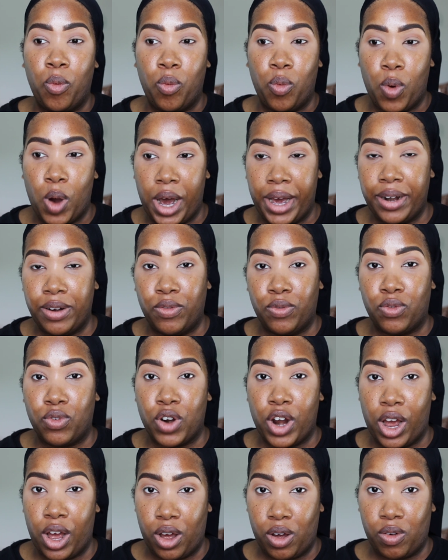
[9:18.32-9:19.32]
one
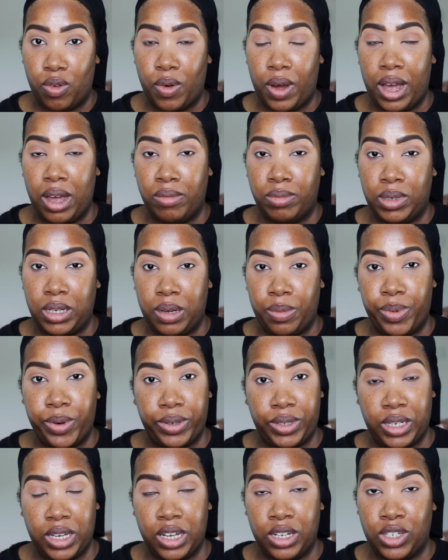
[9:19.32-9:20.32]
row of
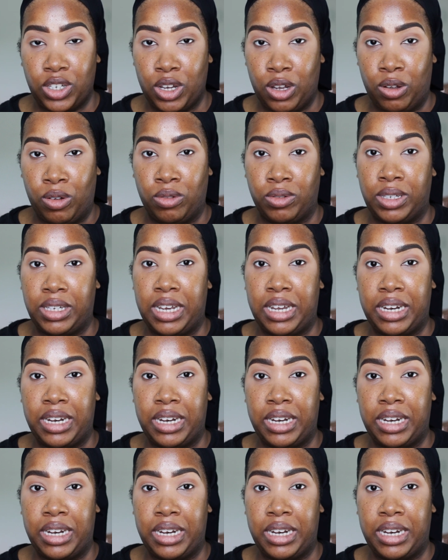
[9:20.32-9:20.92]
deeper skin tones,